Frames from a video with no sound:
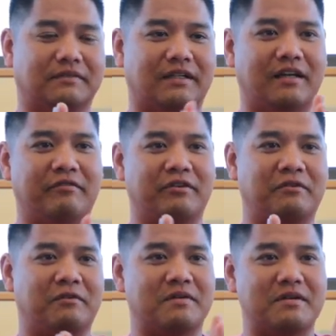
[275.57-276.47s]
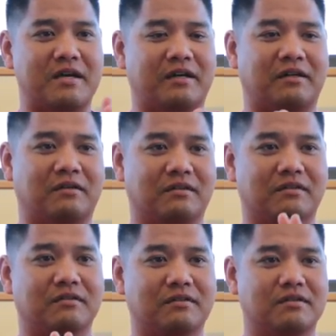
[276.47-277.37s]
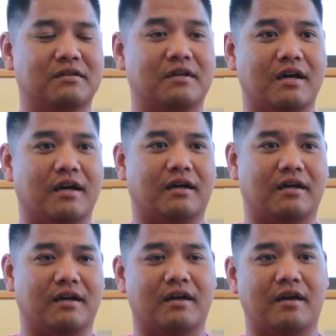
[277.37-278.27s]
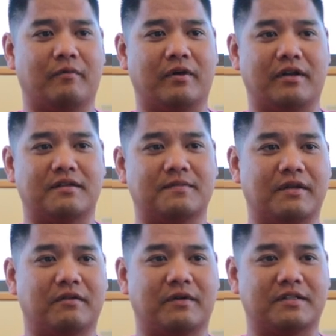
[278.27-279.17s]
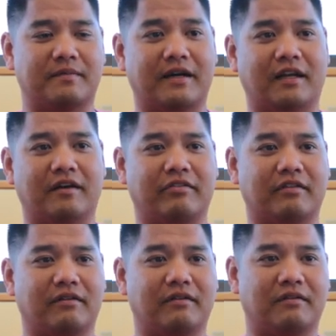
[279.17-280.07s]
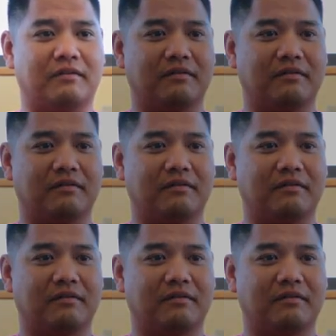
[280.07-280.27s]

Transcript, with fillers: I love you and I am ready to spend the rest of my life with you.